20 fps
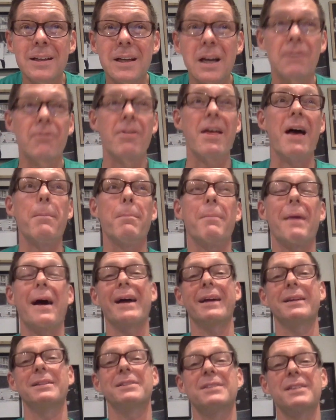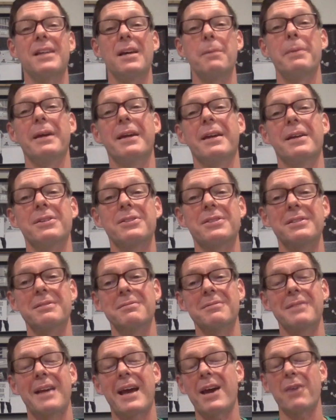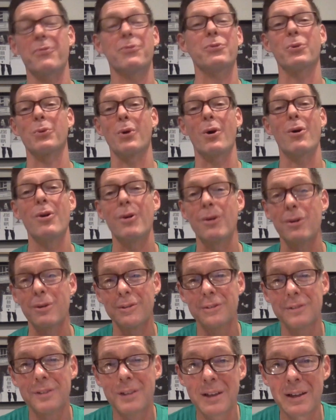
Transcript: of that mindset, because after all,